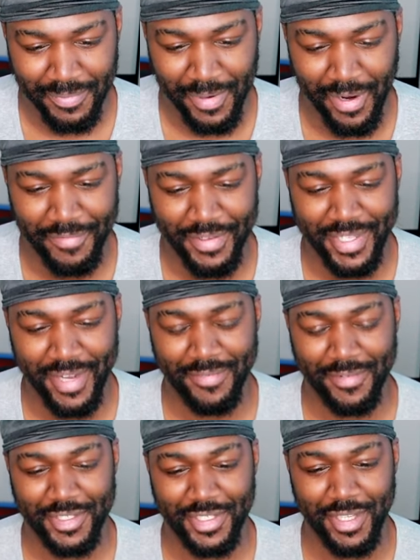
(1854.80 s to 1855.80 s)
Perfect day
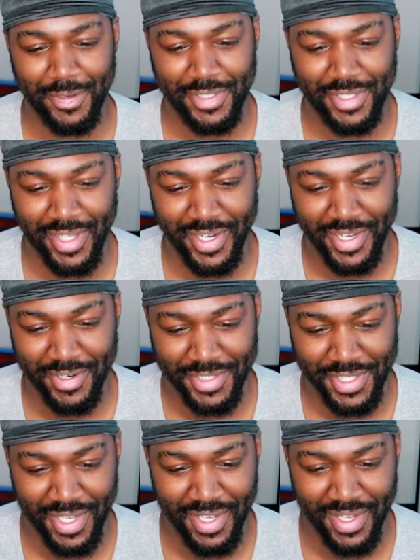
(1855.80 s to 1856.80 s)
for snow sledding or
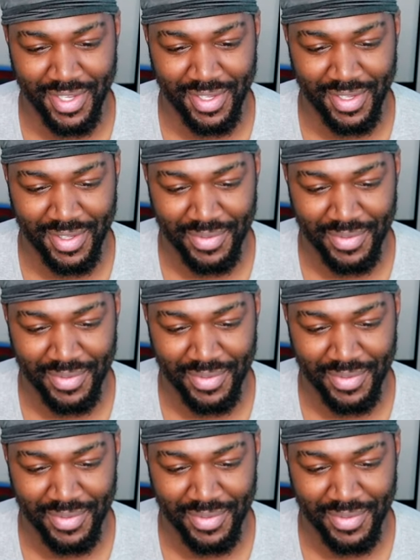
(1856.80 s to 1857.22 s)
skiing.